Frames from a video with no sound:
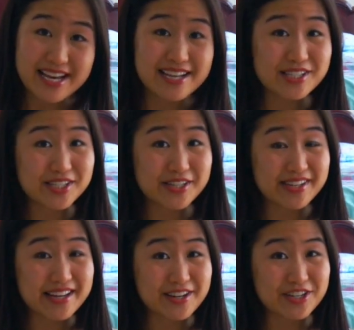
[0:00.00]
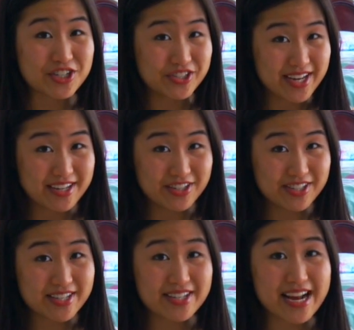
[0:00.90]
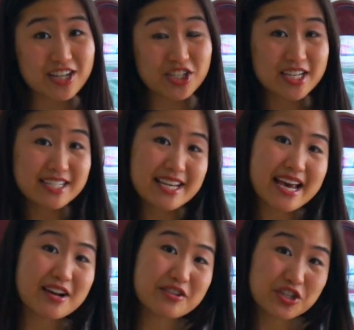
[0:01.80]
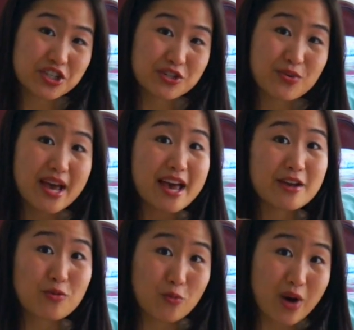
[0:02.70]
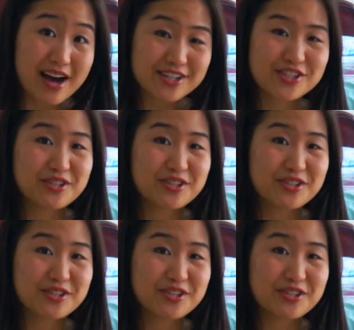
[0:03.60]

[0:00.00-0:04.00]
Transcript: I also know that there are shoe liners that you can actually take out of the shoe and wash.